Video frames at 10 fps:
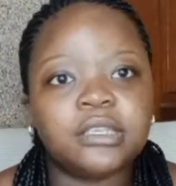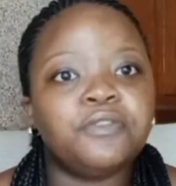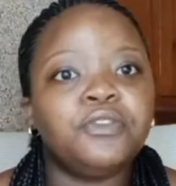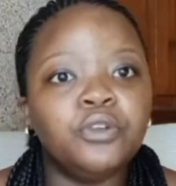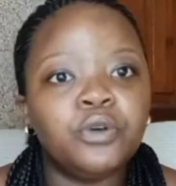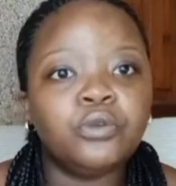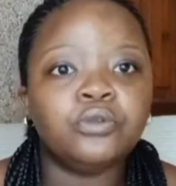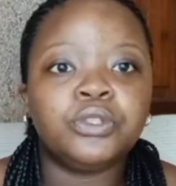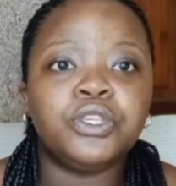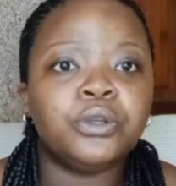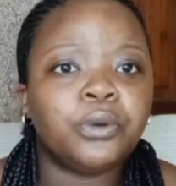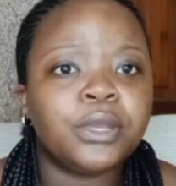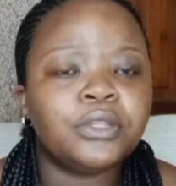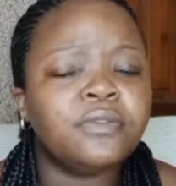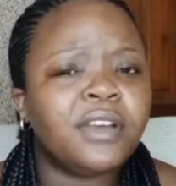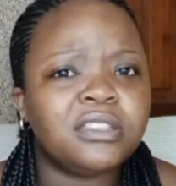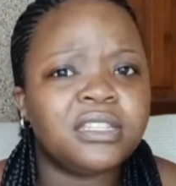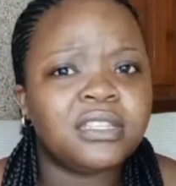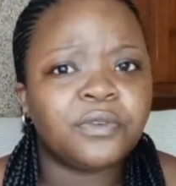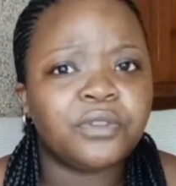If you know you're going to
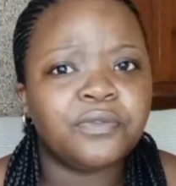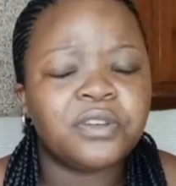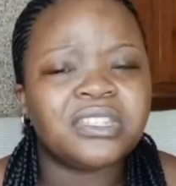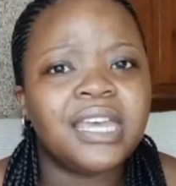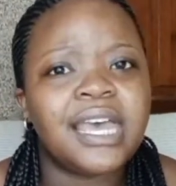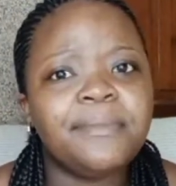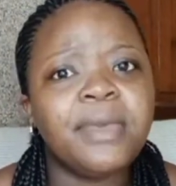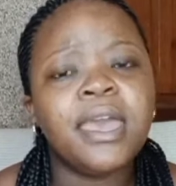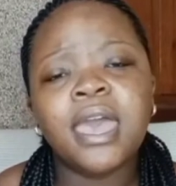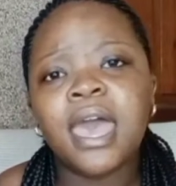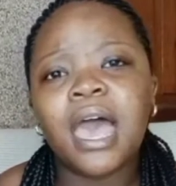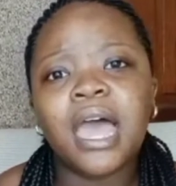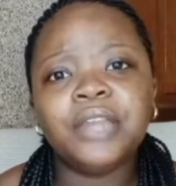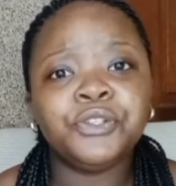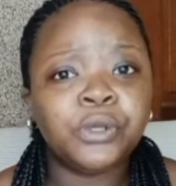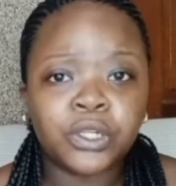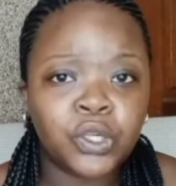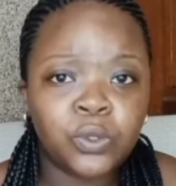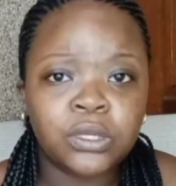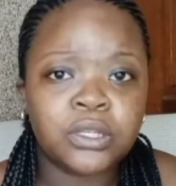varsity for the first time and you are
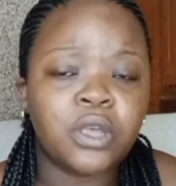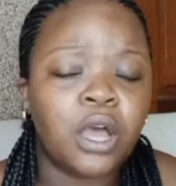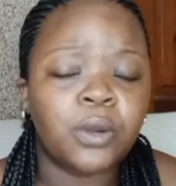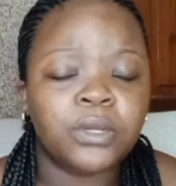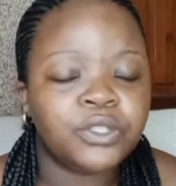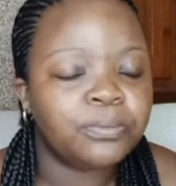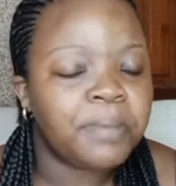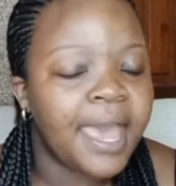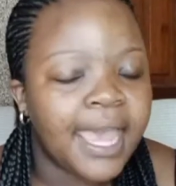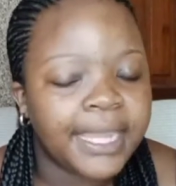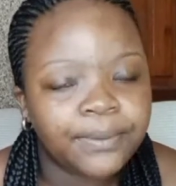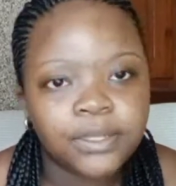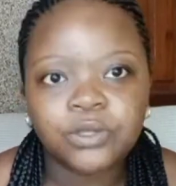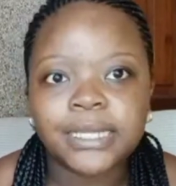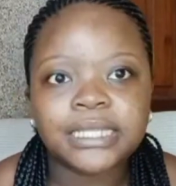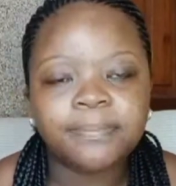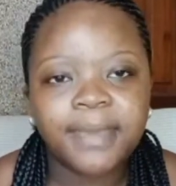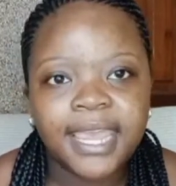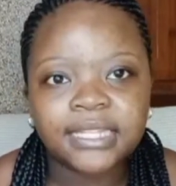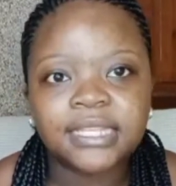clueless on what to pack, what to
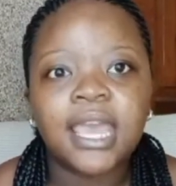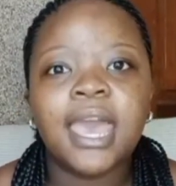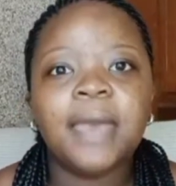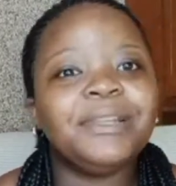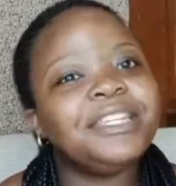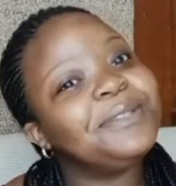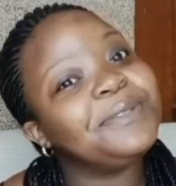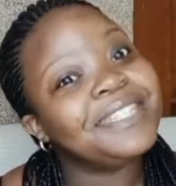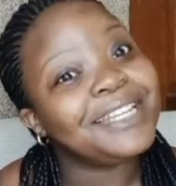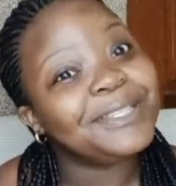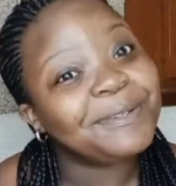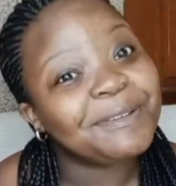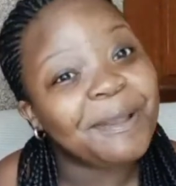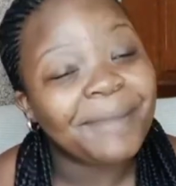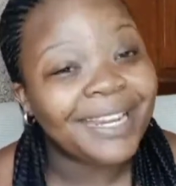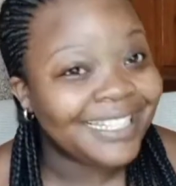expect, please do stay tuned on my